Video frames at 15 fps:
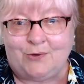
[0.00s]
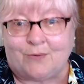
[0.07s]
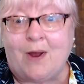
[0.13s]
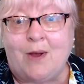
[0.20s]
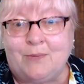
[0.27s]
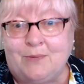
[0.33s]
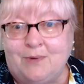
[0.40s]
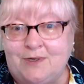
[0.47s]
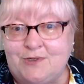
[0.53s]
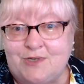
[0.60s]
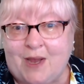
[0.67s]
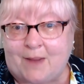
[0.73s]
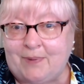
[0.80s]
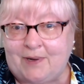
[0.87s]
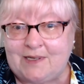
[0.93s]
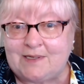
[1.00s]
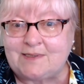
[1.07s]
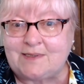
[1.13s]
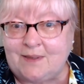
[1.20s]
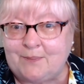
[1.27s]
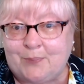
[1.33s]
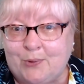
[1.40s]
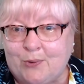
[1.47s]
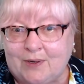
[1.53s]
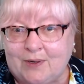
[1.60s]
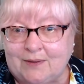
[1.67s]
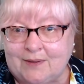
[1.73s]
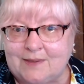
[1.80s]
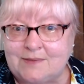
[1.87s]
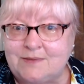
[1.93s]
your own Japanese
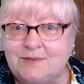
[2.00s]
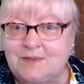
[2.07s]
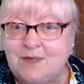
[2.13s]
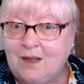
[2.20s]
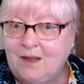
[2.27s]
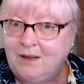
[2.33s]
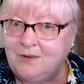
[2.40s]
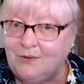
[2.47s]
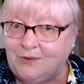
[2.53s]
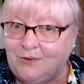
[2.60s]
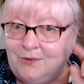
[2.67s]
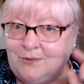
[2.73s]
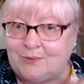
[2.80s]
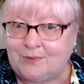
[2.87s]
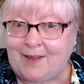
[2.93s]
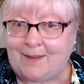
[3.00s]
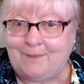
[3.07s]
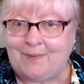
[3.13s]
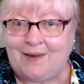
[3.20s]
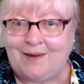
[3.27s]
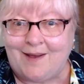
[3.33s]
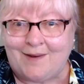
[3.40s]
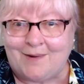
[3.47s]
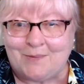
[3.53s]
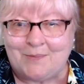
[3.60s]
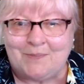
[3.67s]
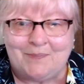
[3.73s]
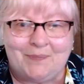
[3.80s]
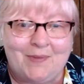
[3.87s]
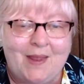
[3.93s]
import list, do let me know.
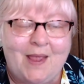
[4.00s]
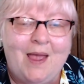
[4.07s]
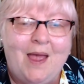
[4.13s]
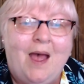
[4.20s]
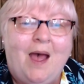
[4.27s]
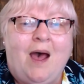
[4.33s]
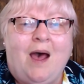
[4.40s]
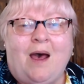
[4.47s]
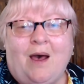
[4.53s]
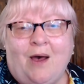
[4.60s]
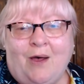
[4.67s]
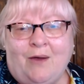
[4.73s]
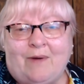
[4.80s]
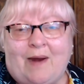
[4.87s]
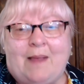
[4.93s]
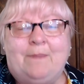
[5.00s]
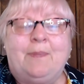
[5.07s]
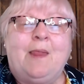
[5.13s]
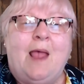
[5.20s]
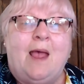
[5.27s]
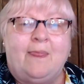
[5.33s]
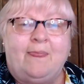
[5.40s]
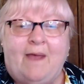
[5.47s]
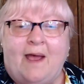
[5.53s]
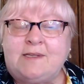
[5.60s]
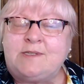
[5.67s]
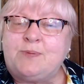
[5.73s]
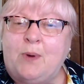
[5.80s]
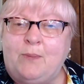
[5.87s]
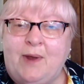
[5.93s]
All right,
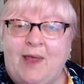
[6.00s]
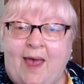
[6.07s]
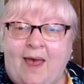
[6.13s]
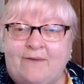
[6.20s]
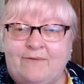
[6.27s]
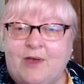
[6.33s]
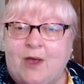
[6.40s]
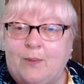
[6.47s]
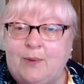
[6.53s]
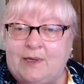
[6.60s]
that's what we have